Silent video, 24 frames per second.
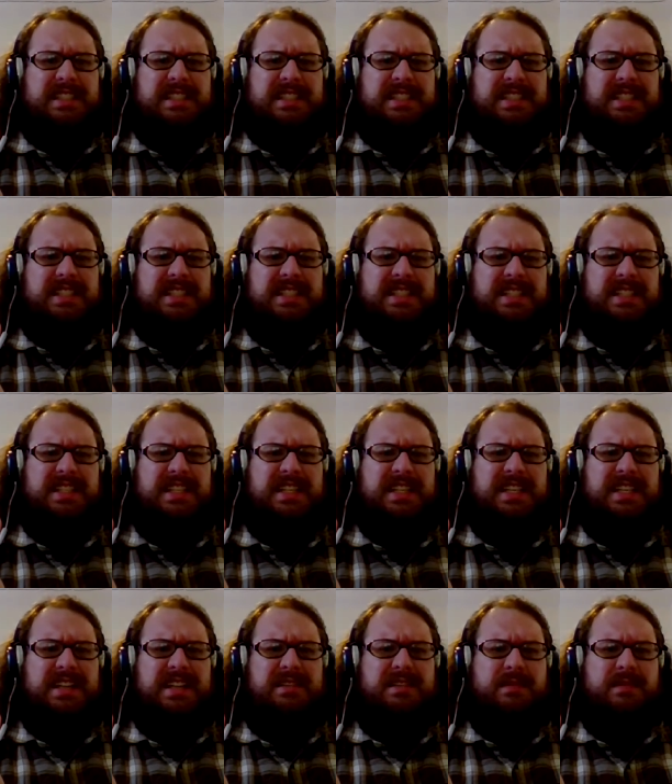I
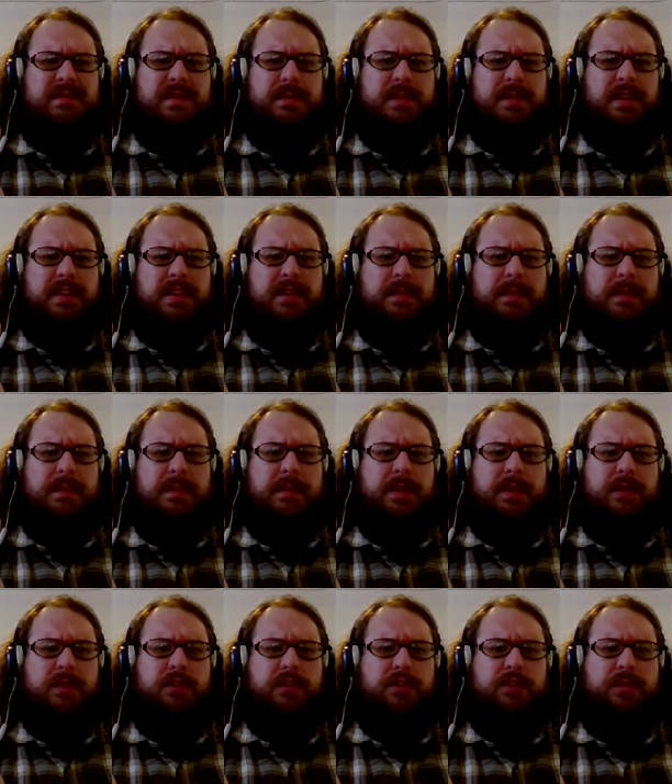can't remember. I think my
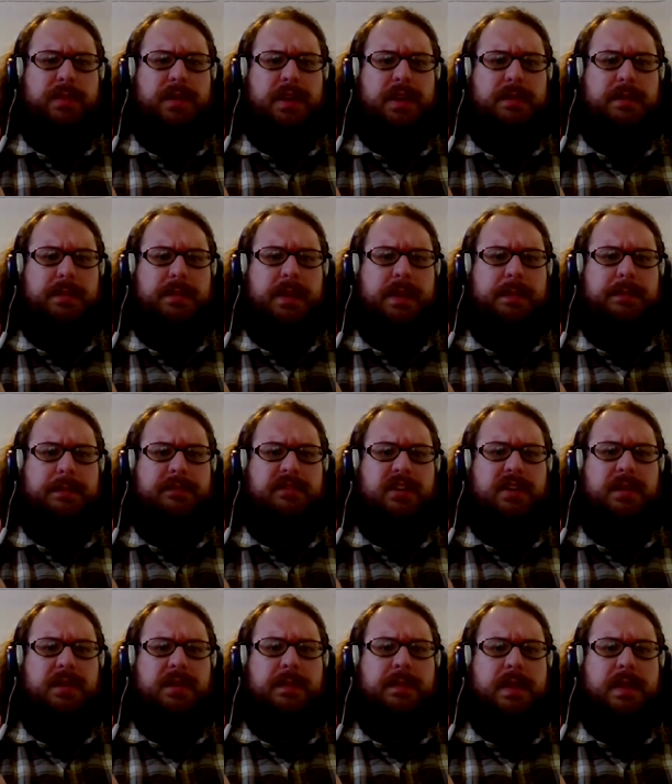mother was picking me up
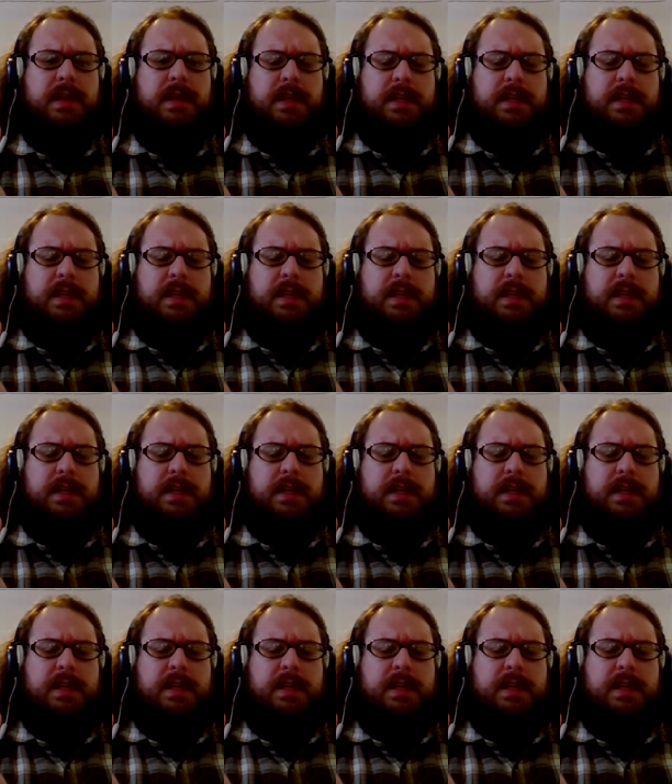from